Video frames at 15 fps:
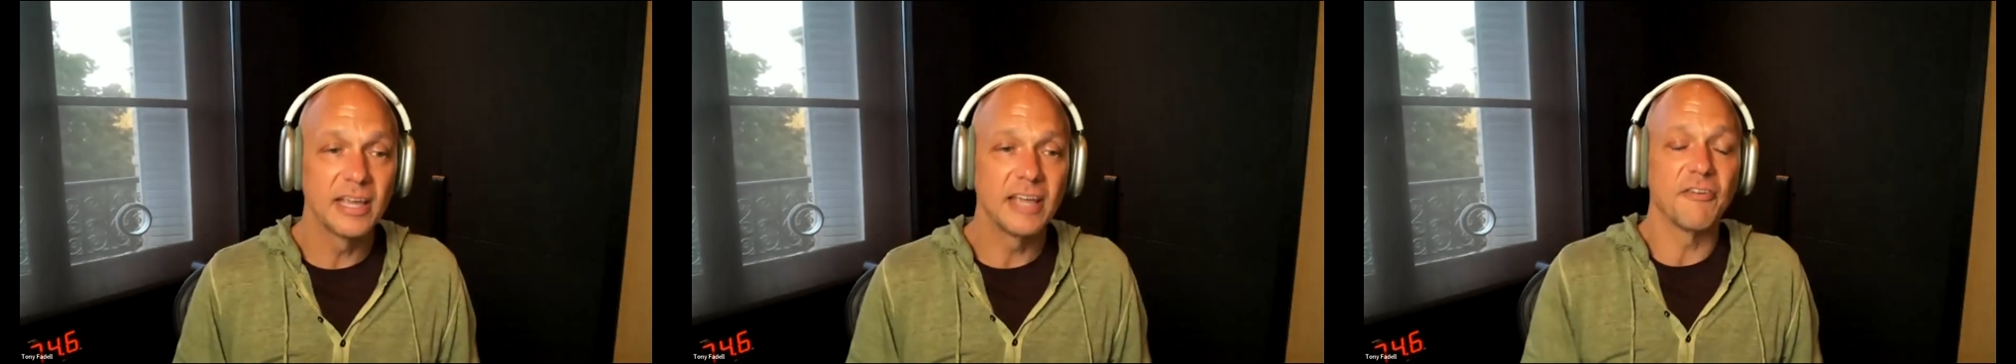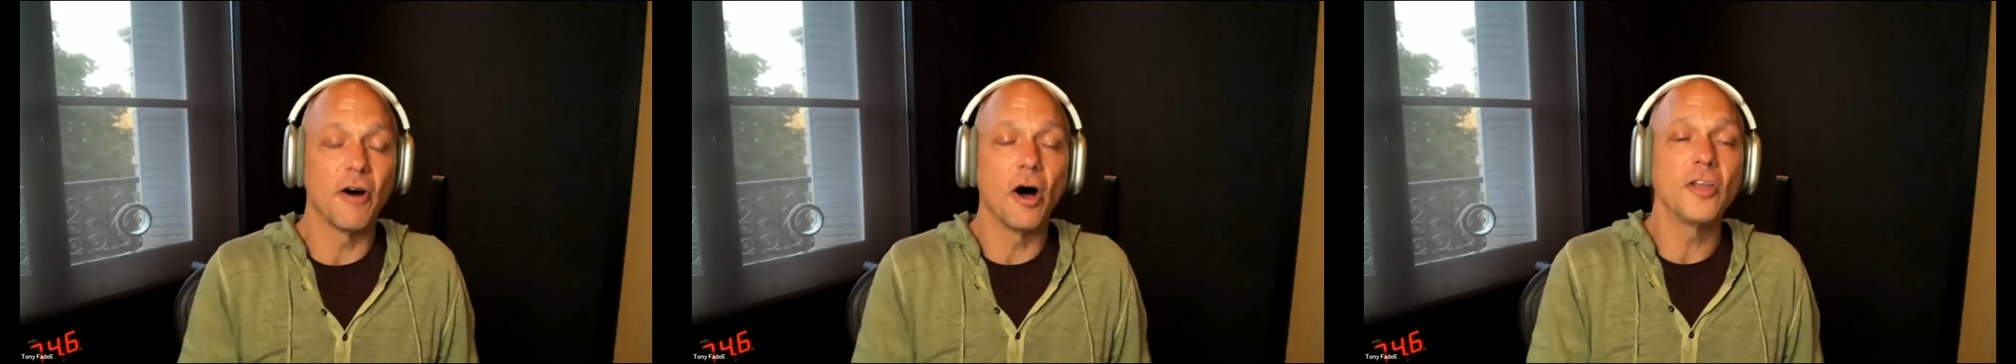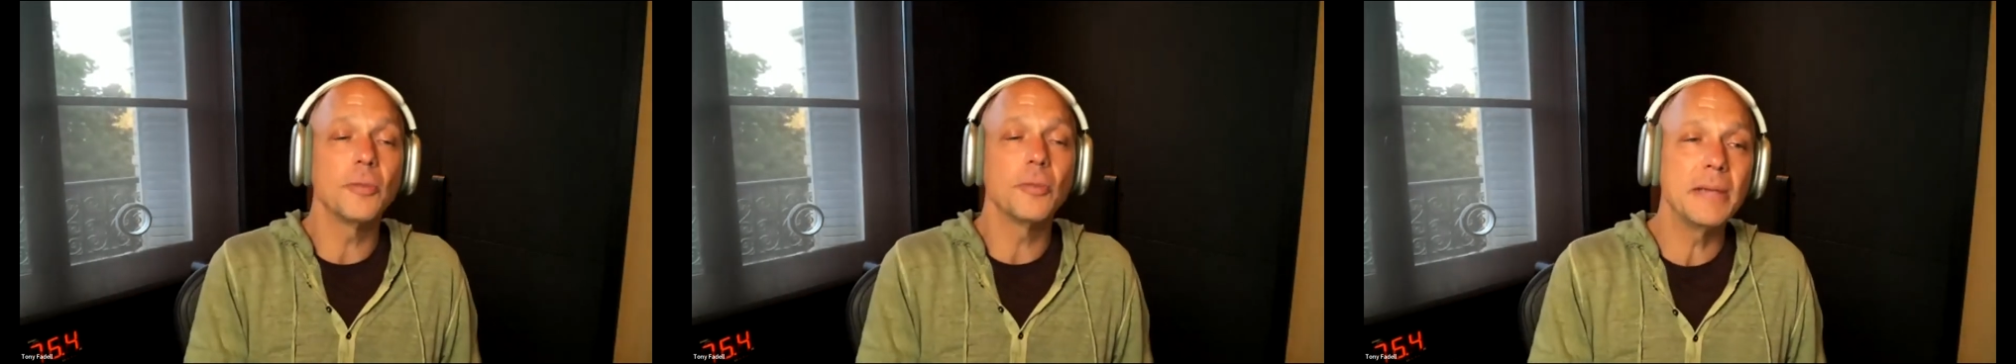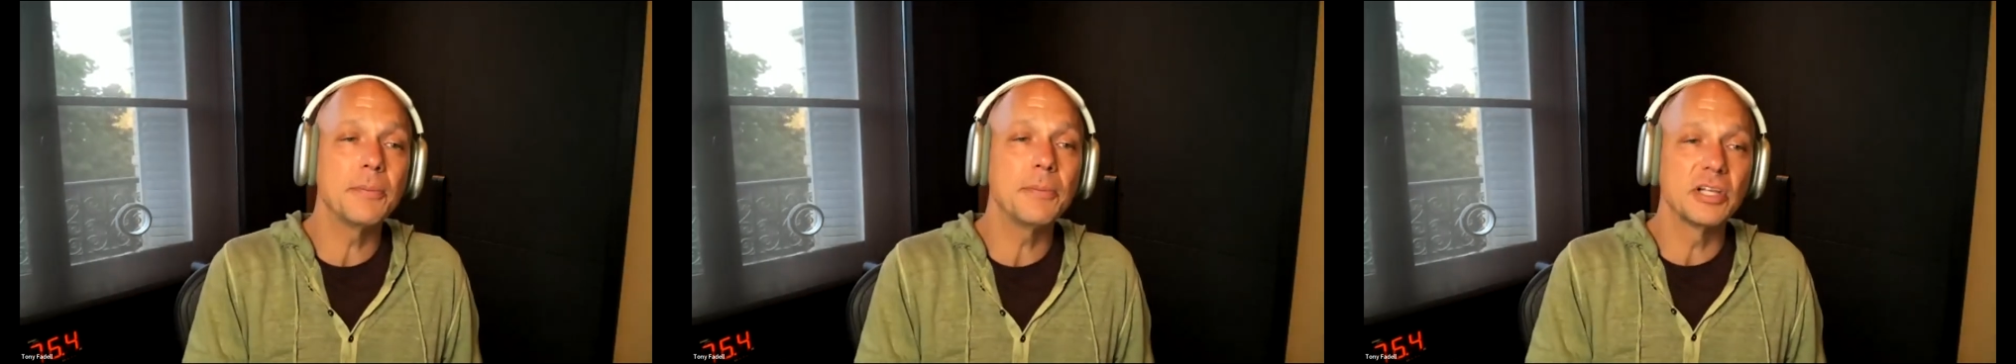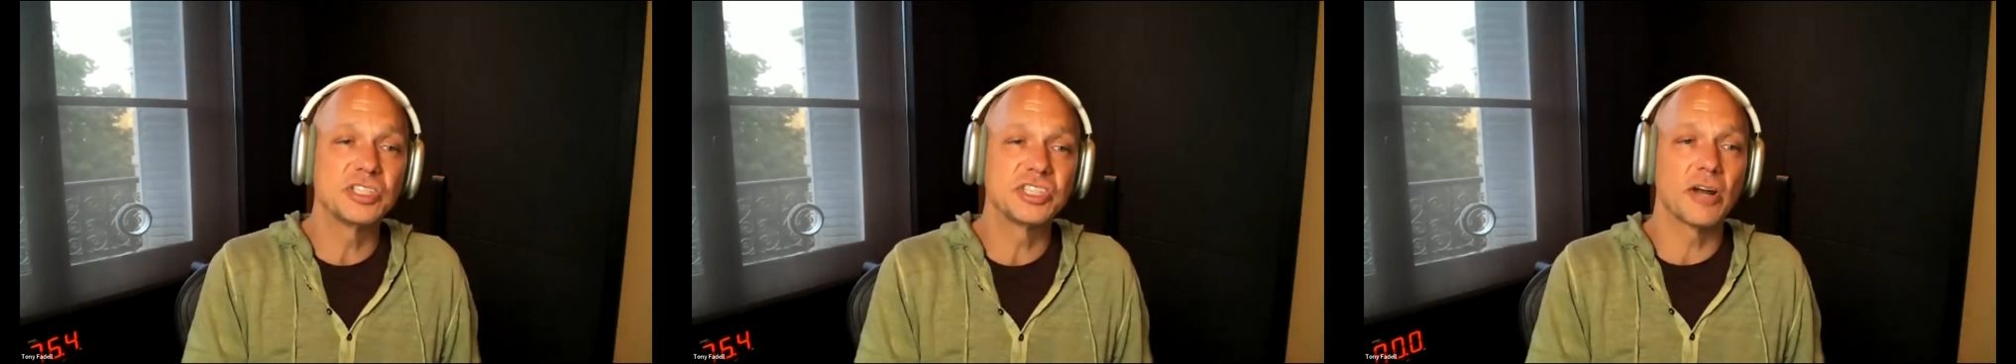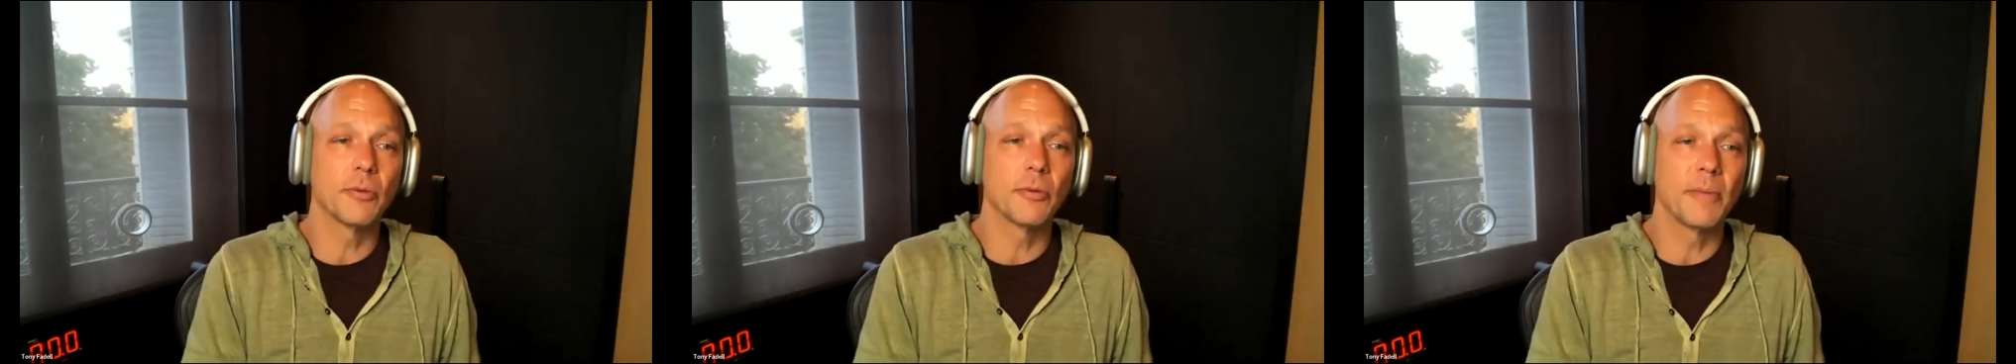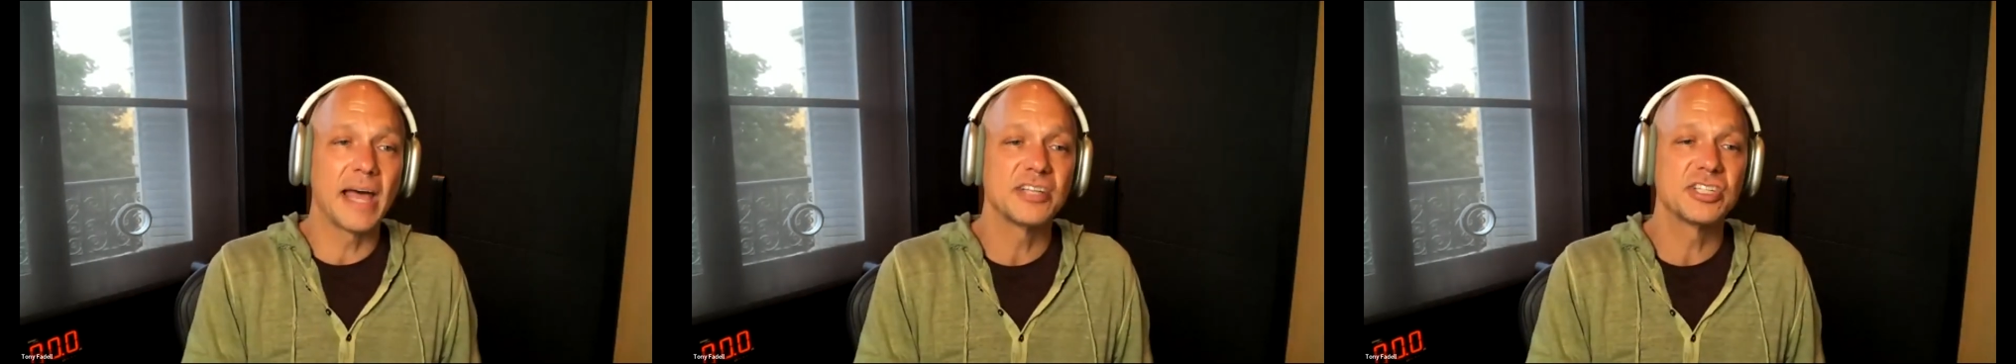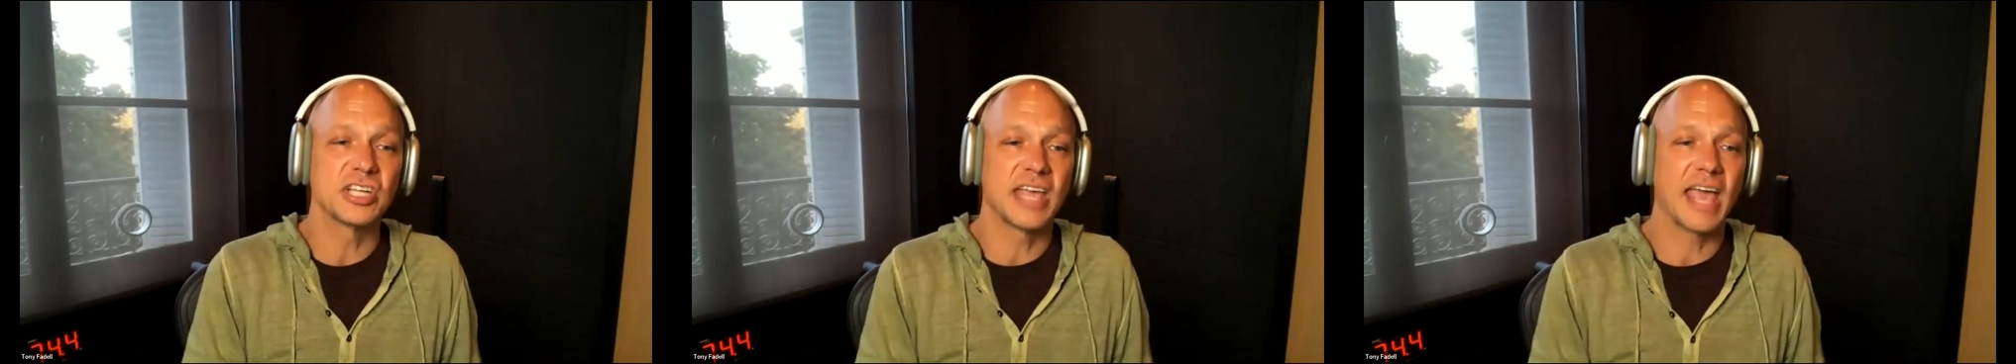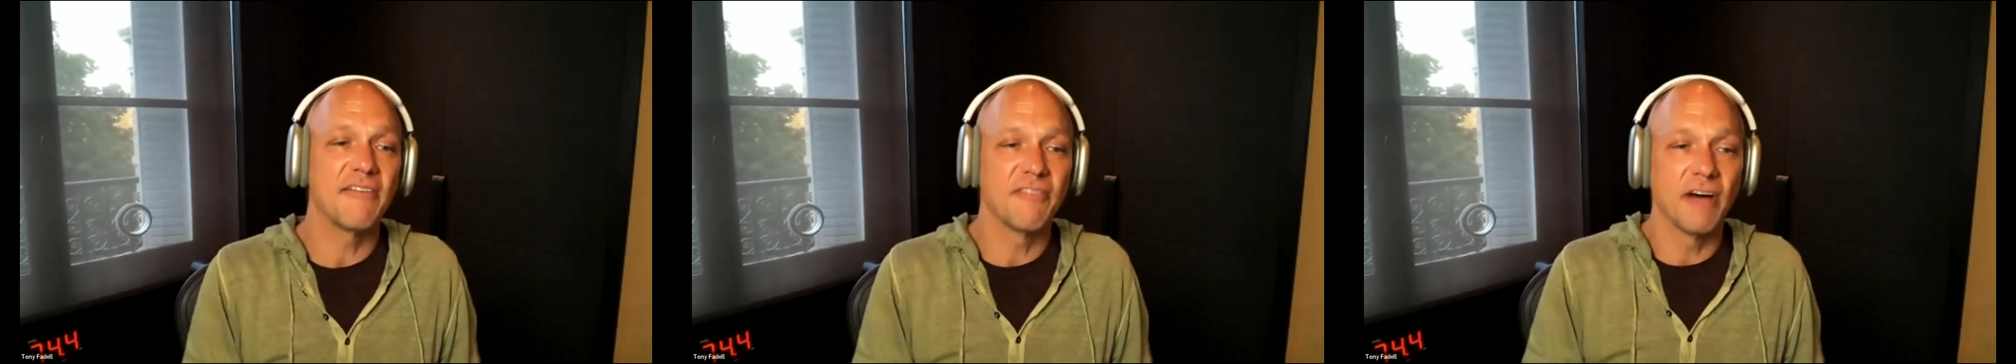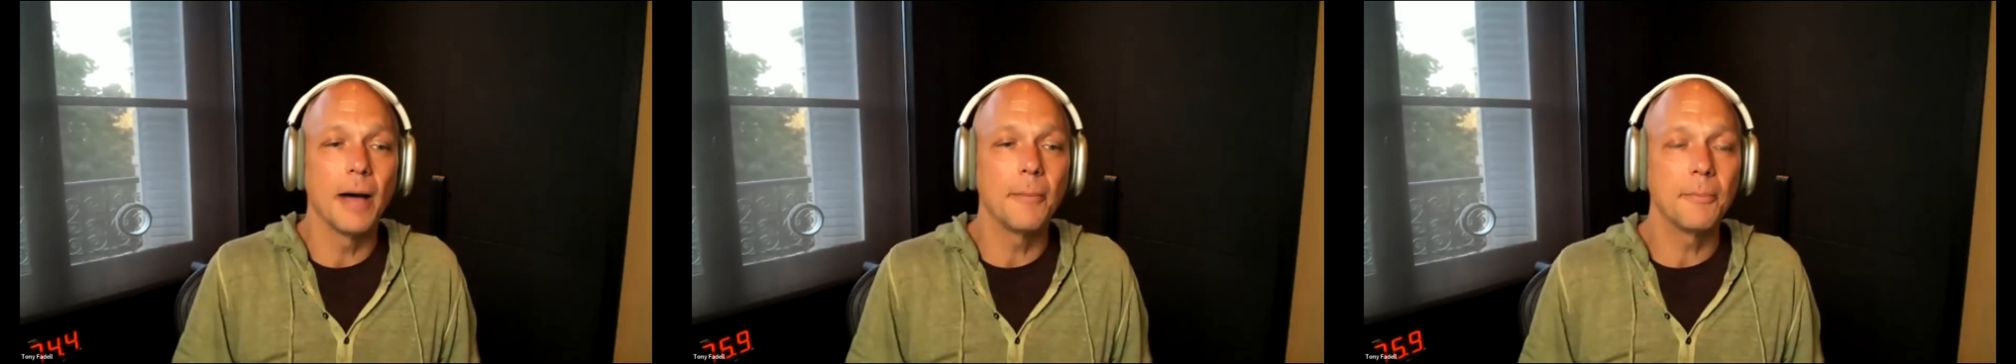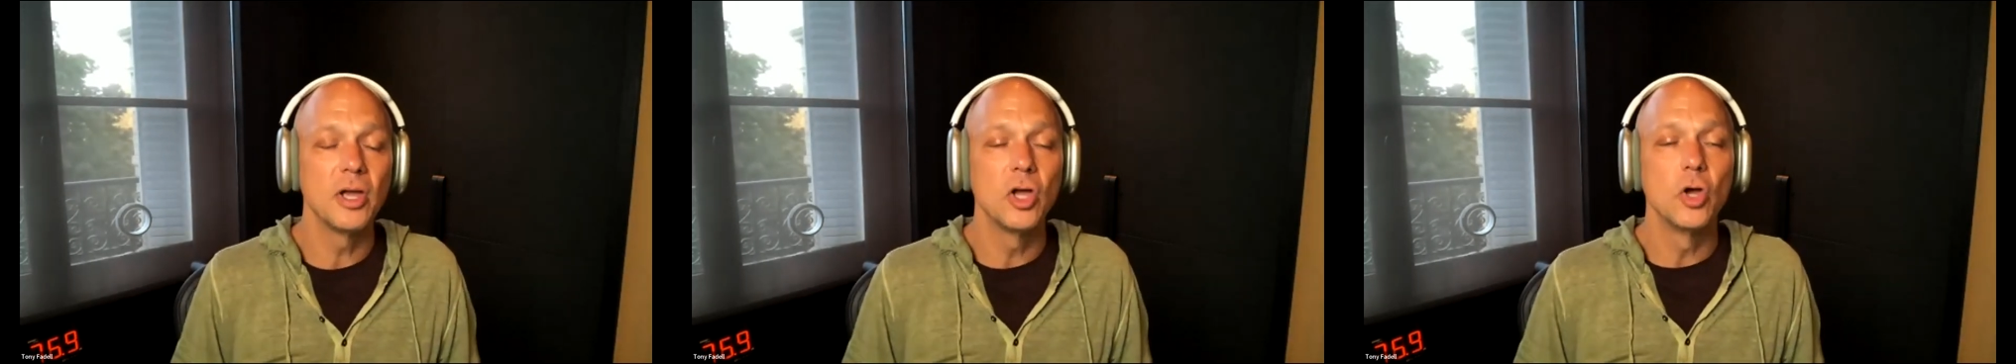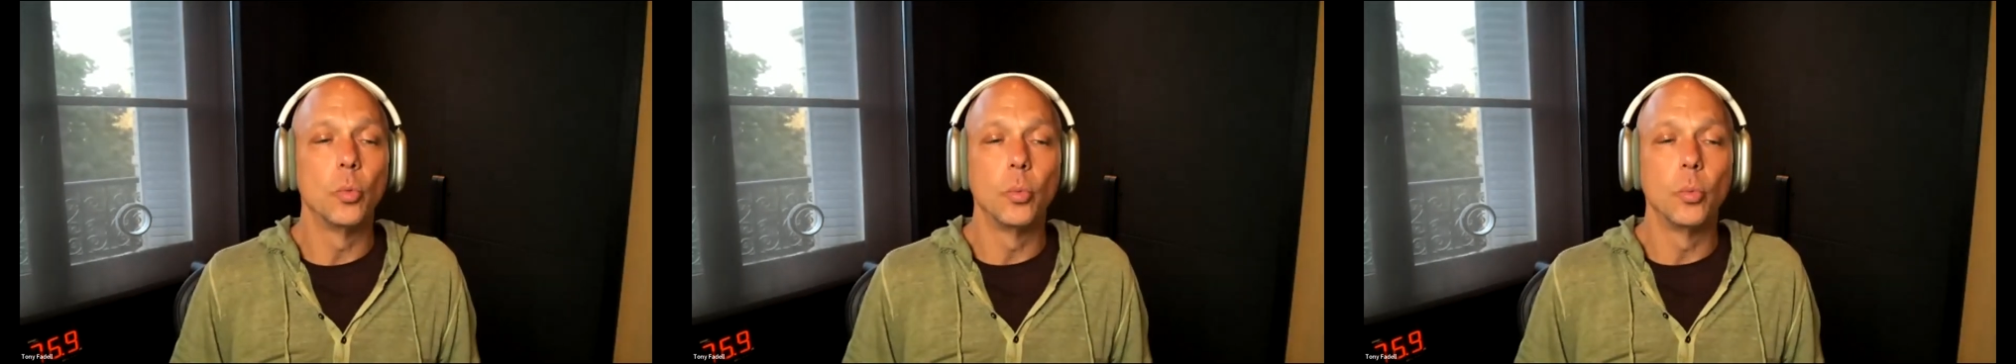if all the people at General Magic gave up,